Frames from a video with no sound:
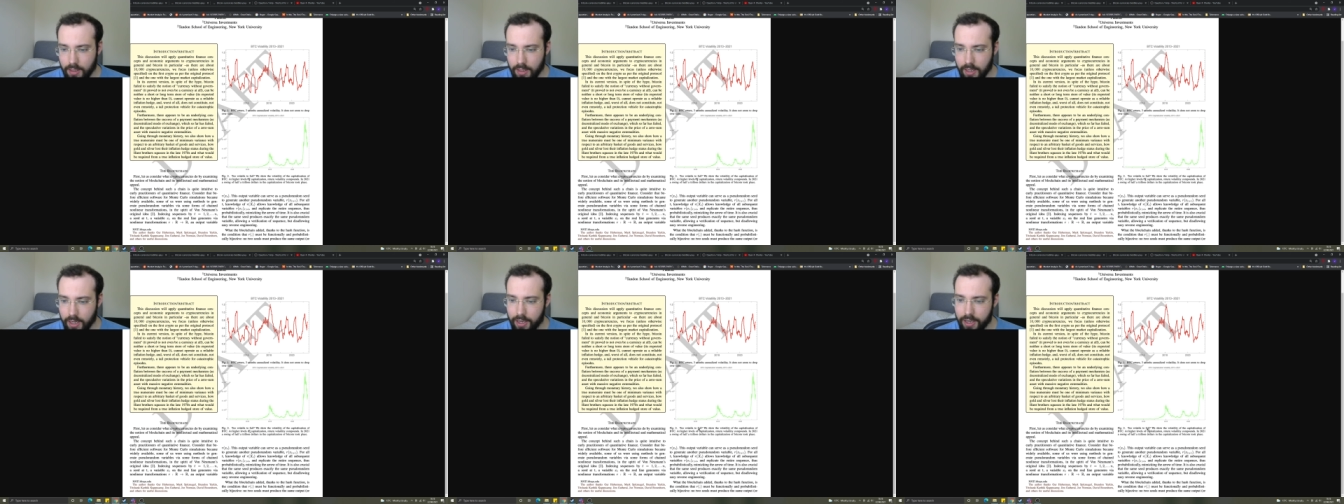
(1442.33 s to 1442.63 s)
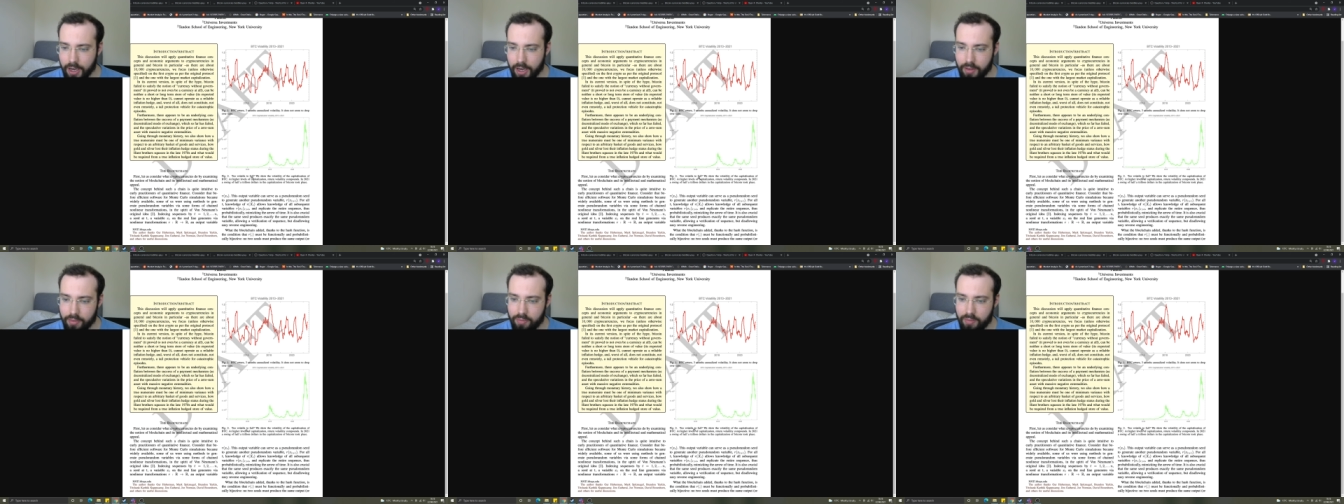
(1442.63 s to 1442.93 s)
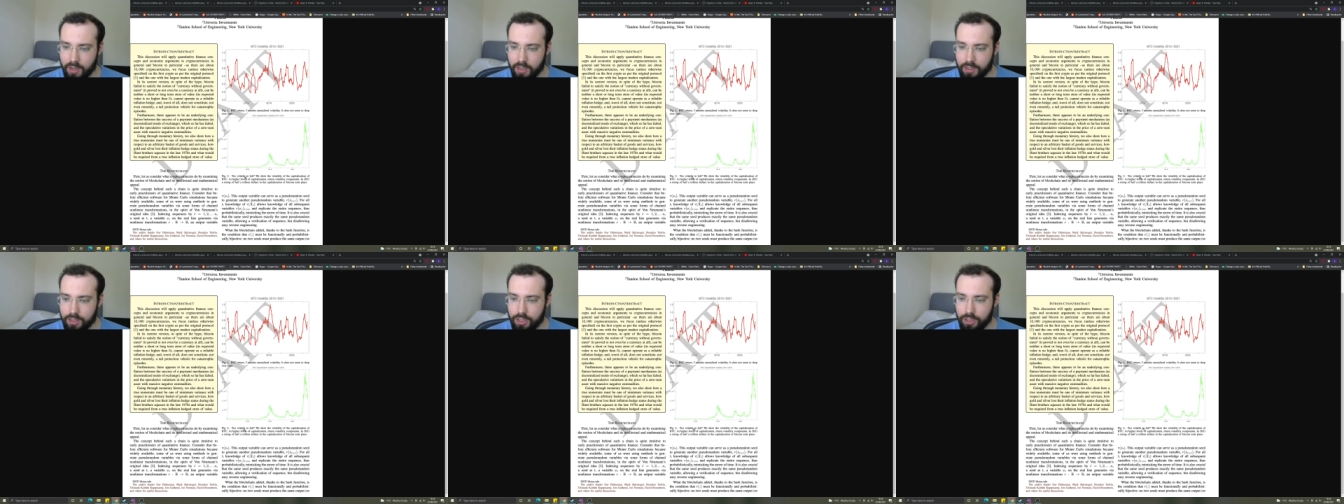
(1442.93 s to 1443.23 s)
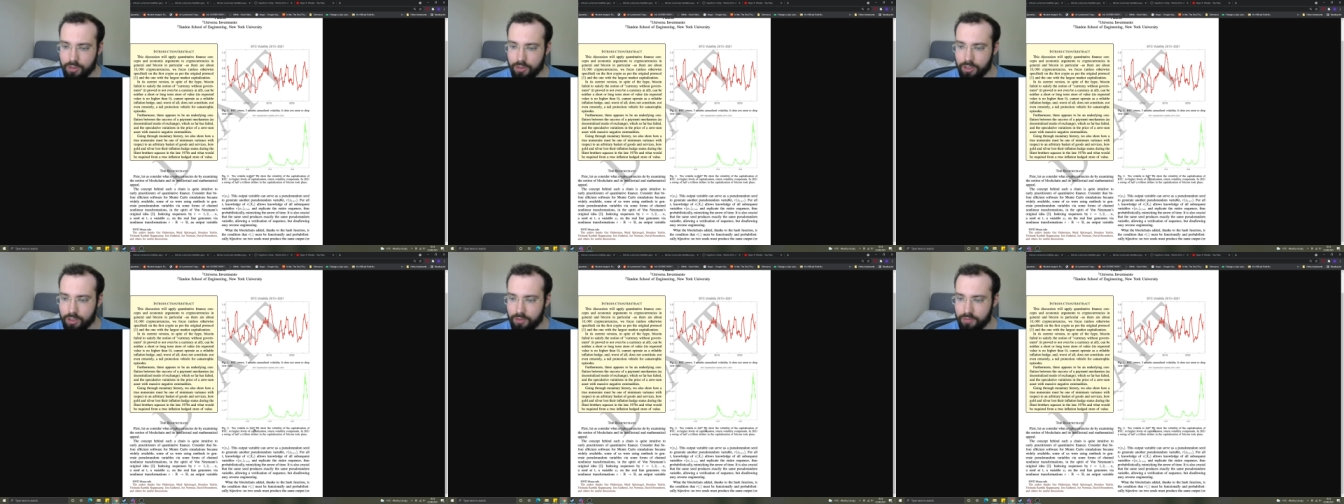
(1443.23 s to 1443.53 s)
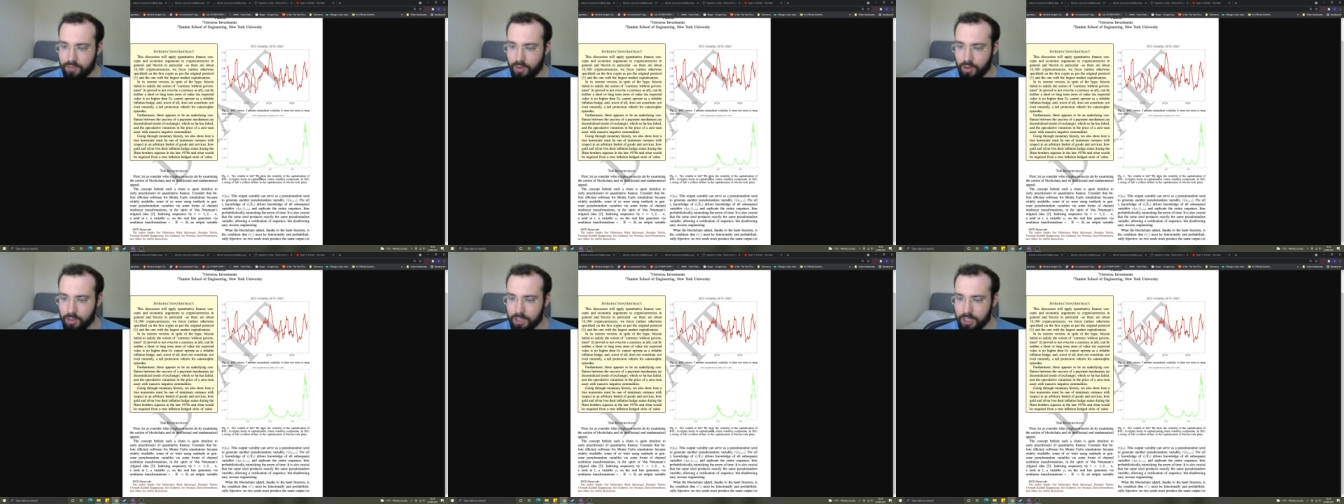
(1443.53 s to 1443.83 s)
And yeah, figure two, too
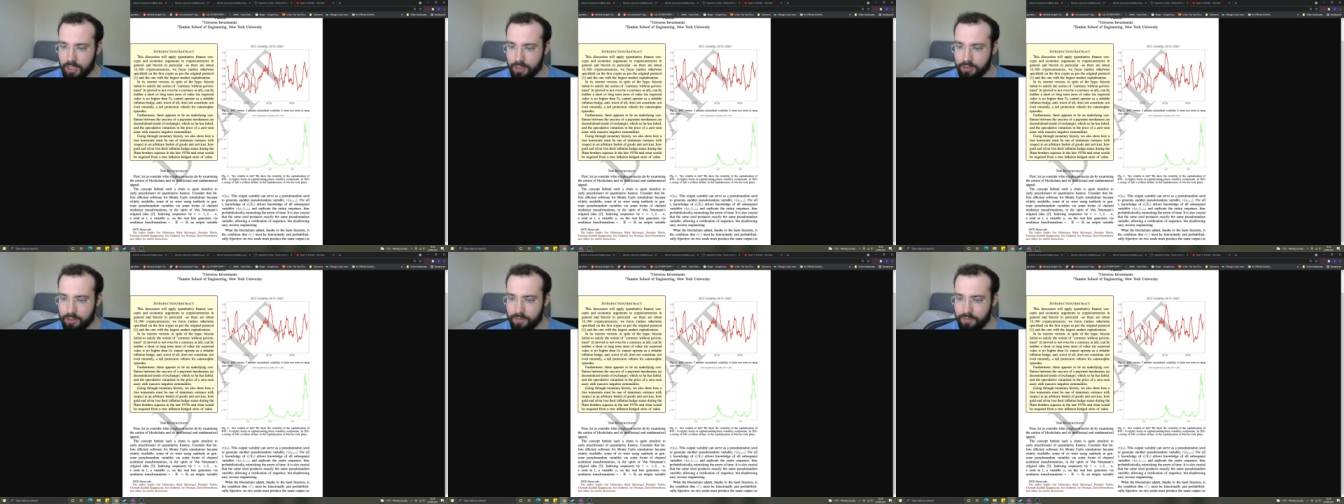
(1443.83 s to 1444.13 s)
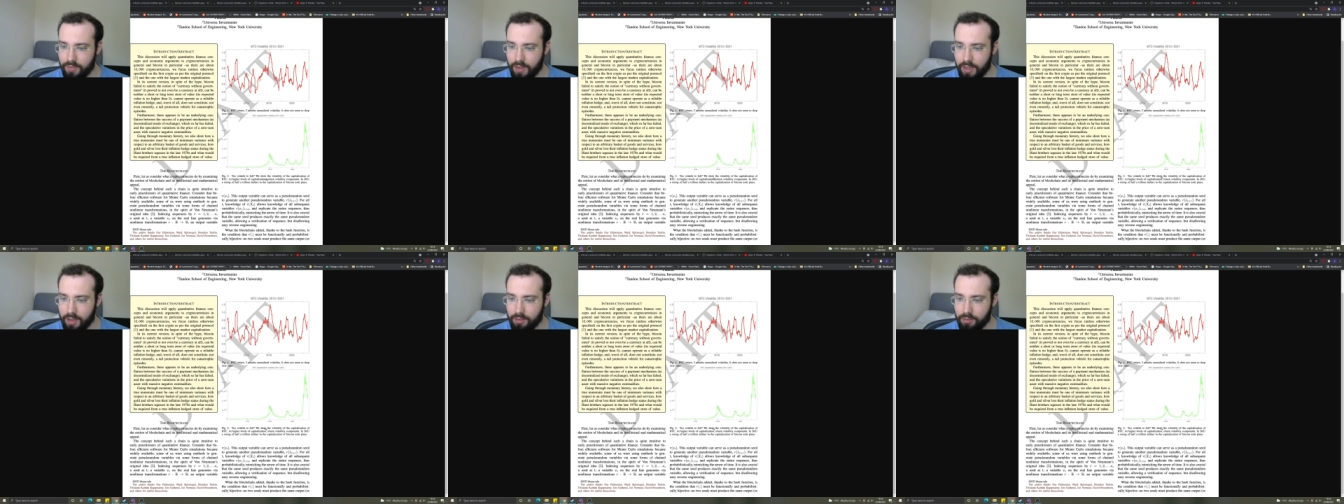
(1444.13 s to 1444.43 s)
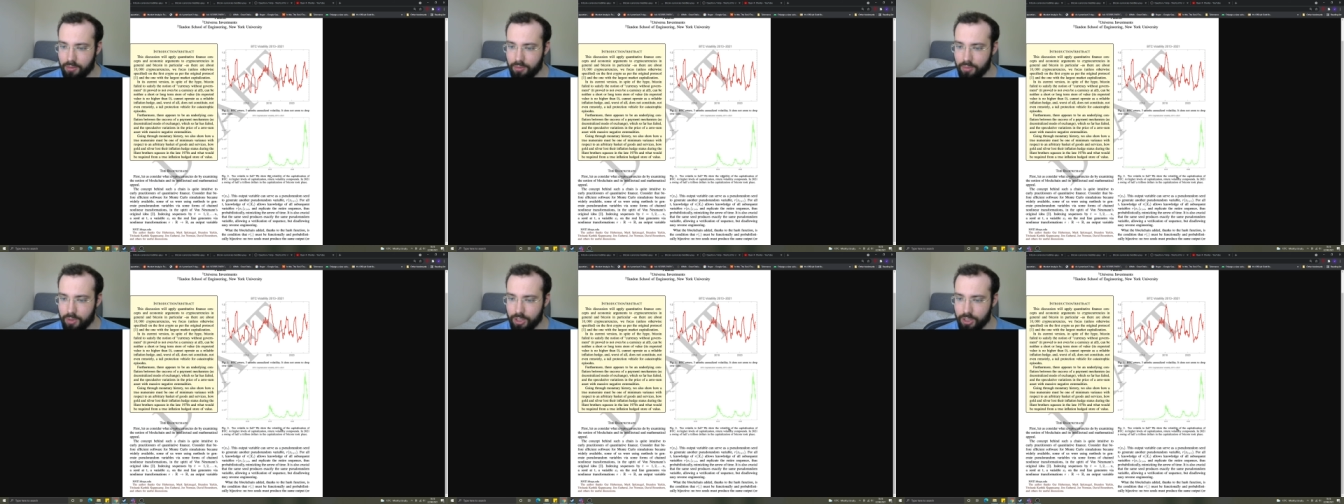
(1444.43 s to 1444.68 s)
volatile to fail.